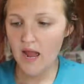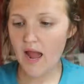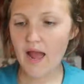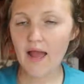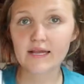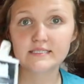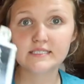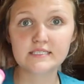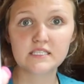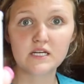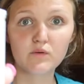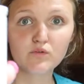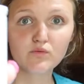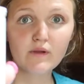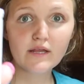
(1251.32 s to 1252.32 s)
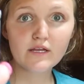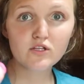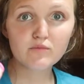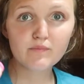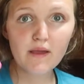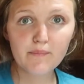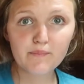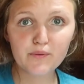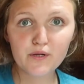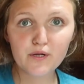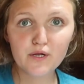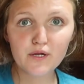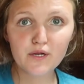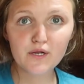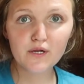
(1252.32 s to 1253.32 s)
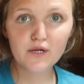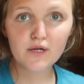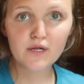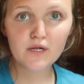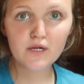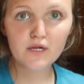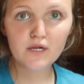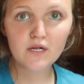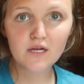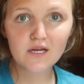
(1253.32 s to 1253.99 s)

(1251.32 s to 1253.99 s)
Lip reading: I season it with regular pepper,